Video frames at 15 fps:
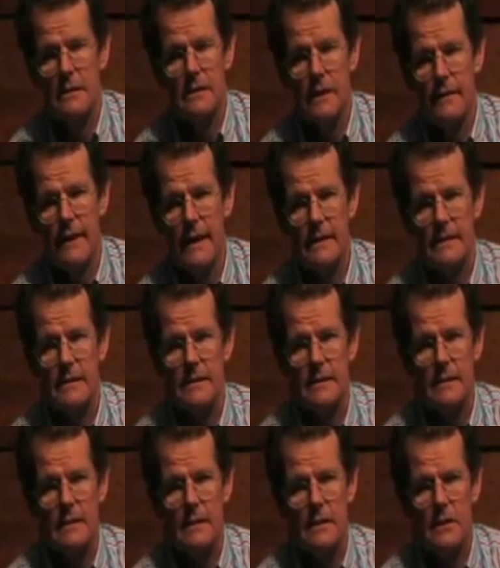Now
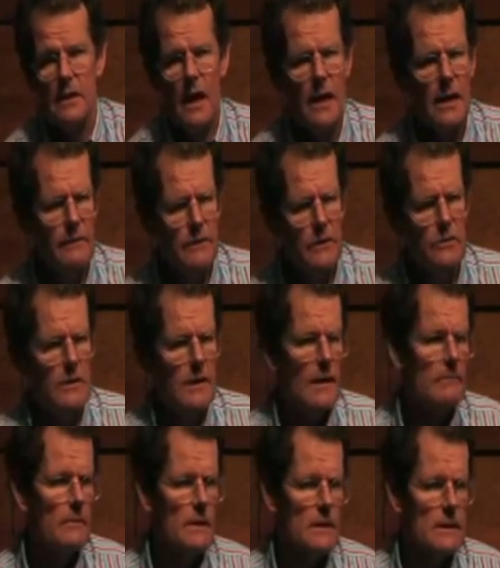I don't think you
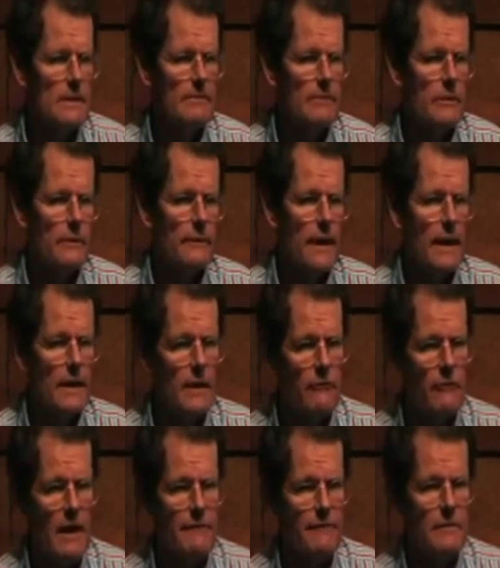get much simpler than that in a
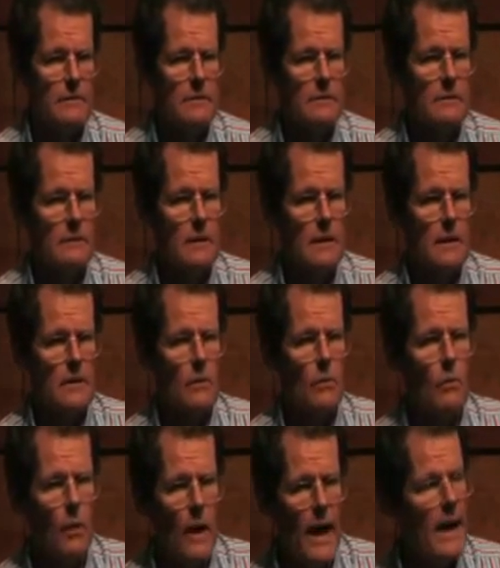graphical
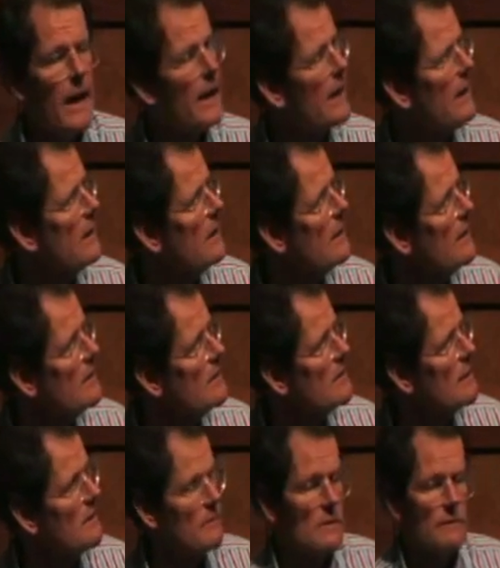way in
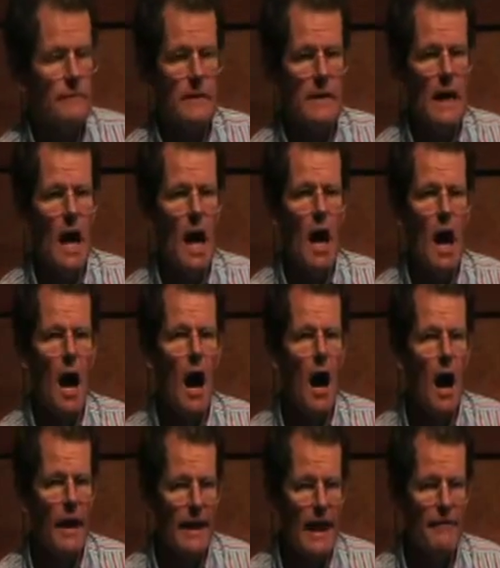terms of the
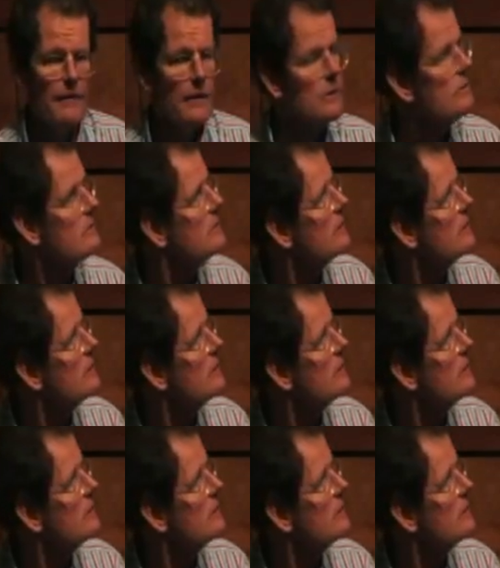unethical